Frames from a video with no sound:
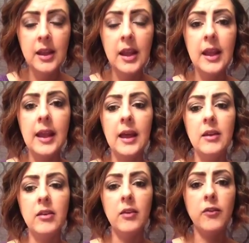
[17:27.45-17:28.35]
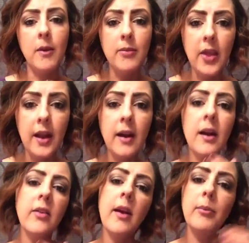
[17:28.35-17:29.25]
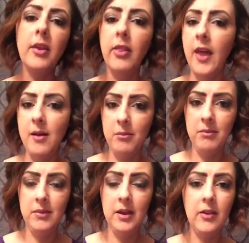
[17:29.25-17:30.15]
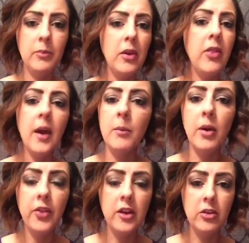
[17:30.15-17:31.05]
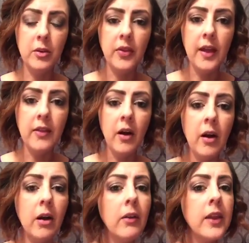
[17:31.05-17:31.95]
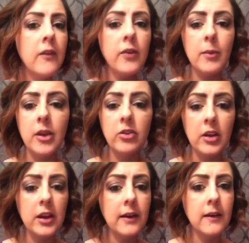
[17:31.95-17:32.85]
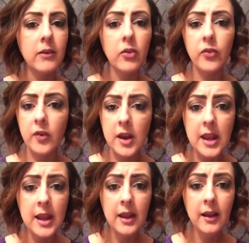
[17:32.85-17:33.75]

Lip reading: And from there, it's up to them. It's up to them what they do with it. All the information here is free.